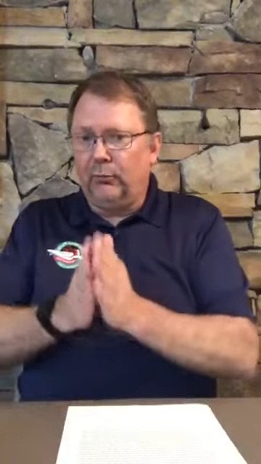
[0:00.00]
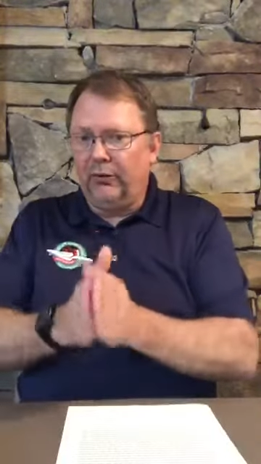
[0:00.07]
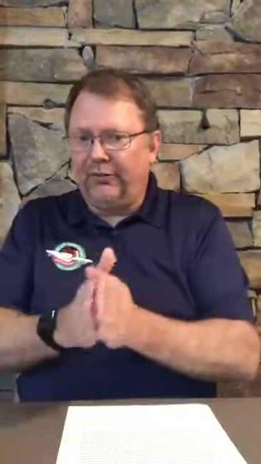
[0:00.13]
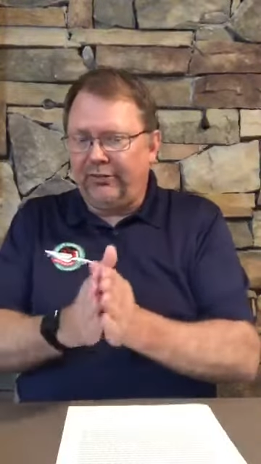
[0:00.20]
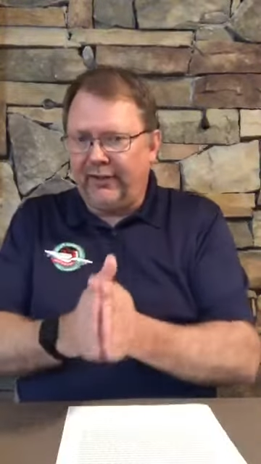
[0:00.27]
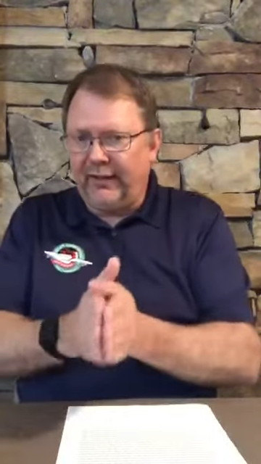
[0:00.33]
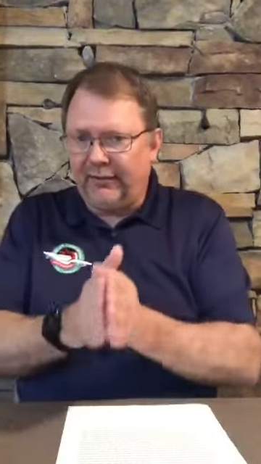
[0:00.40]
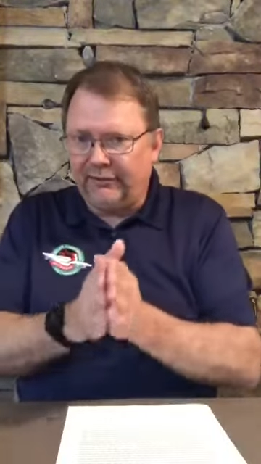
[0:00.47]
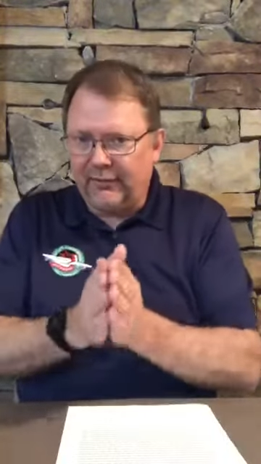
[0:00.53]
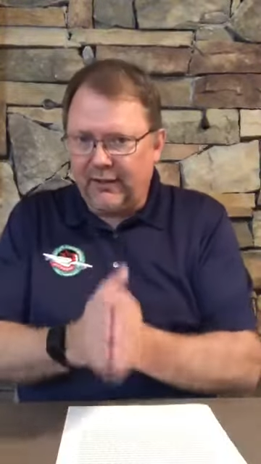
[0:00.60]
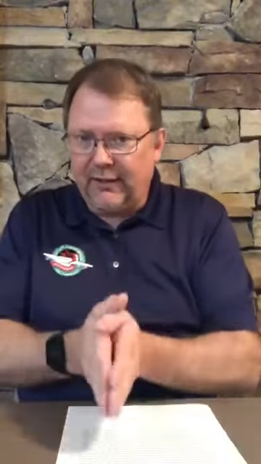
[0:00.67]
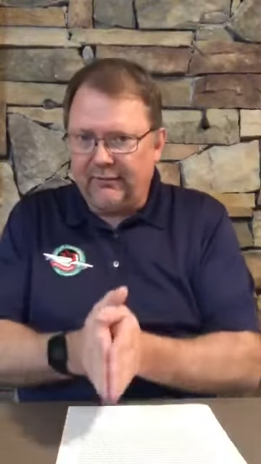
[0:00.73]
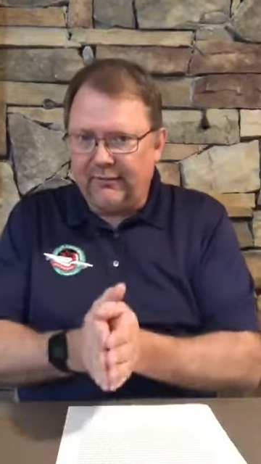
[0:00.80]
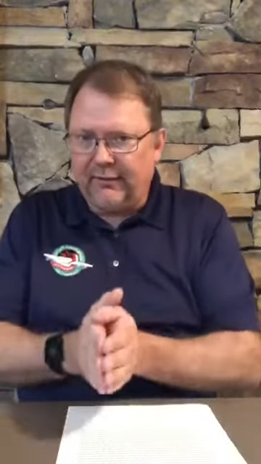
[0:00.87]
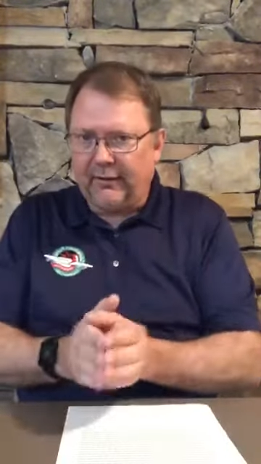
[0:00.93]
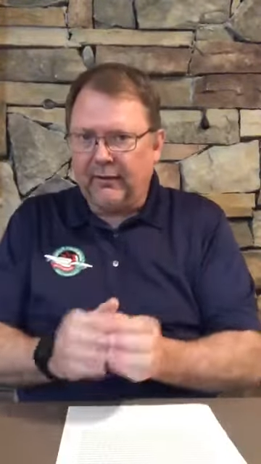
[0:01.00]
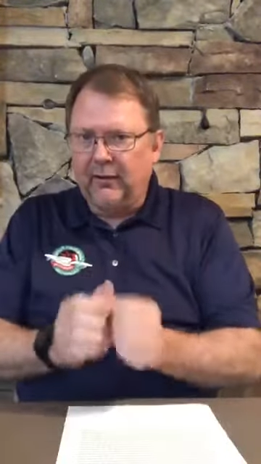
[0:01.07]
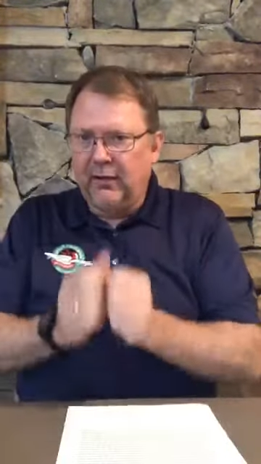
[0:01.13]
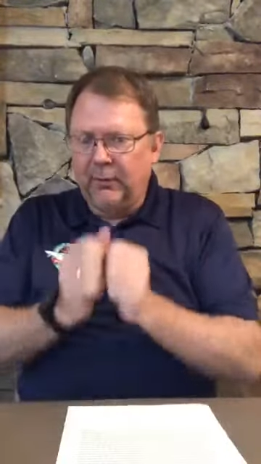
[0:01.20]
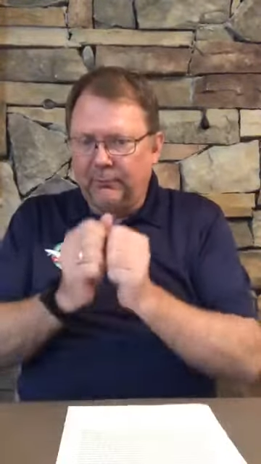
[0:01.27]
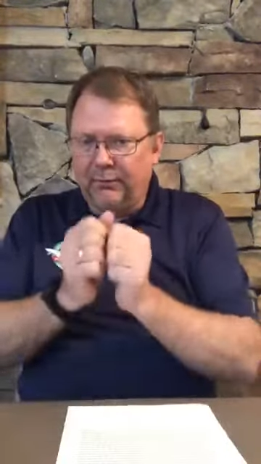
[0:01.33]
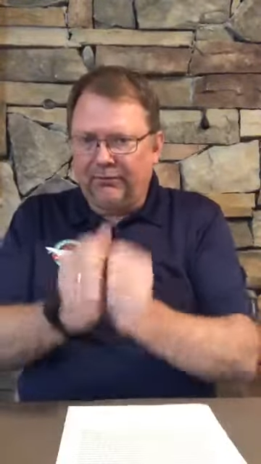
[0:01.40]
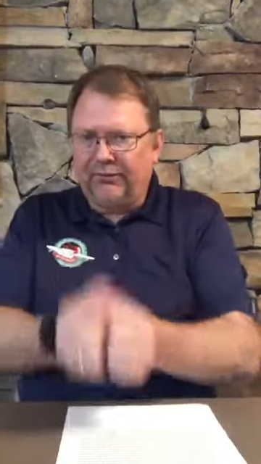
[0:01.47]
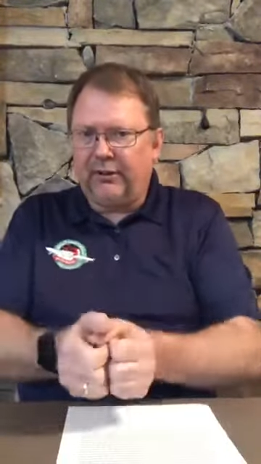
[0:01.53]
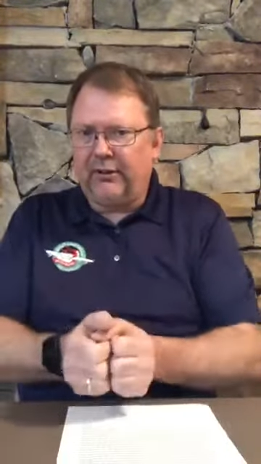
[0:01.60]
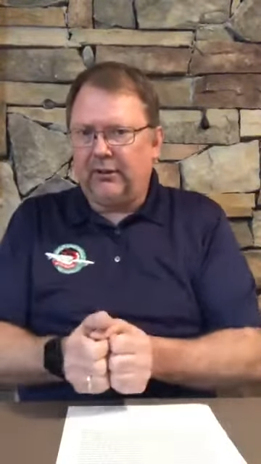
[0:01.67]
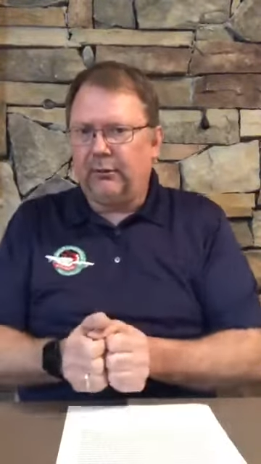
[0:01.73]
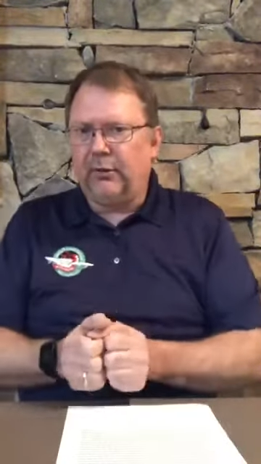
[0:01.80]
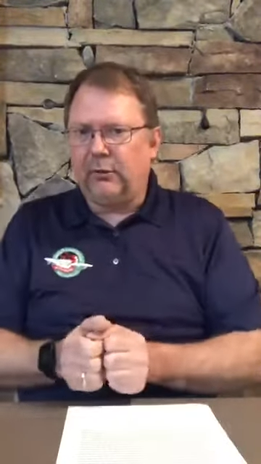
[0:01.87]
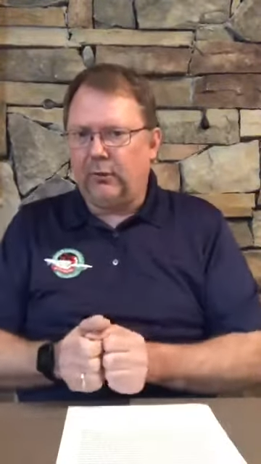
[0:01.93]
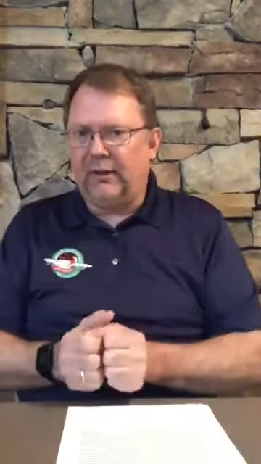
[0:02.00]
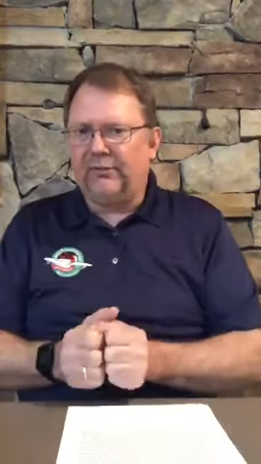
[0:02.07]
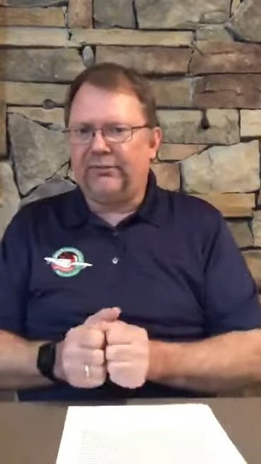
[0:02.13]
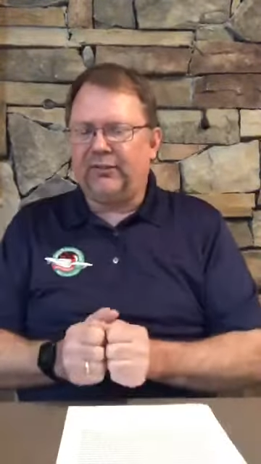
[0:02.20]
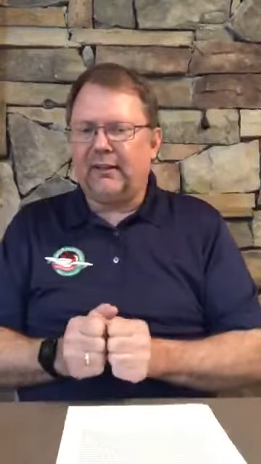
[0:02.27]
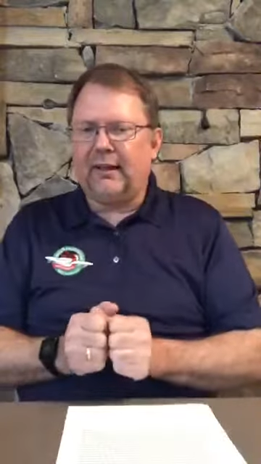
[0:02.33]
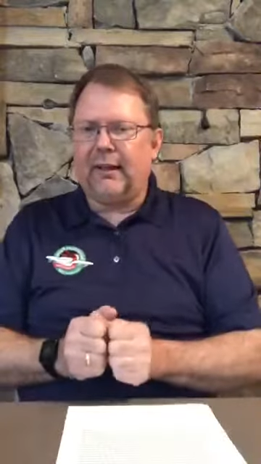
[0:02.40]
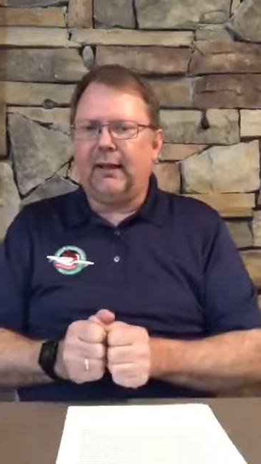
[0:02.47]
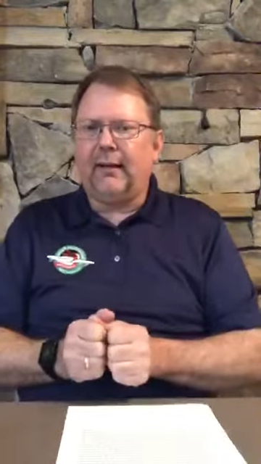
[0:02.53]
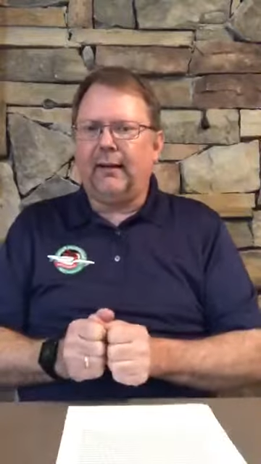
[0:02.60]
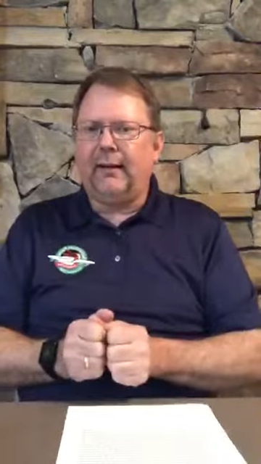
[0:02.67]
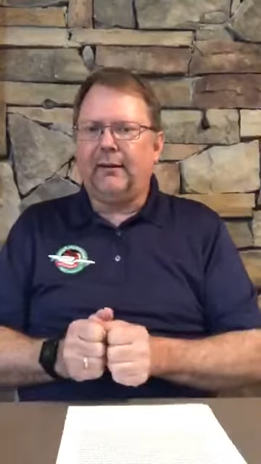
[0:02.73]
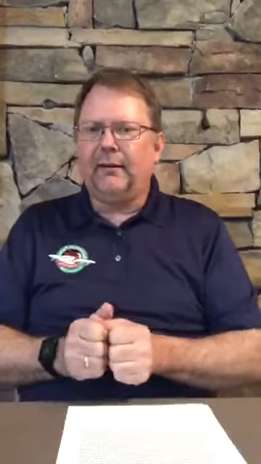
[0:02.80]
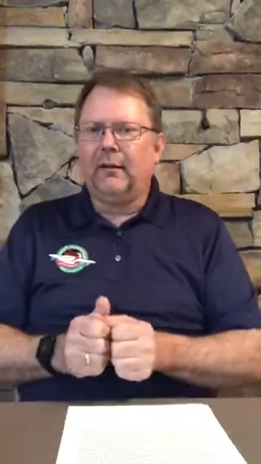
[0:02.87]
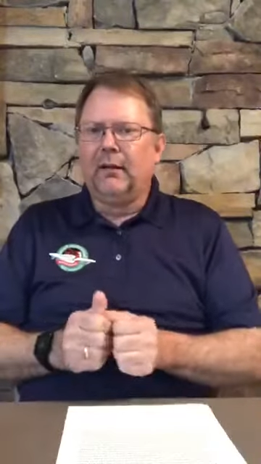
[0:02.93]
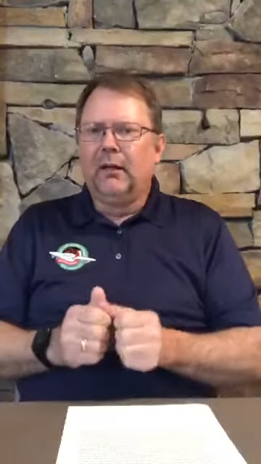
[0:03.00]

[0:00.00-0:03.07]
with thanksgiving, present your request to God.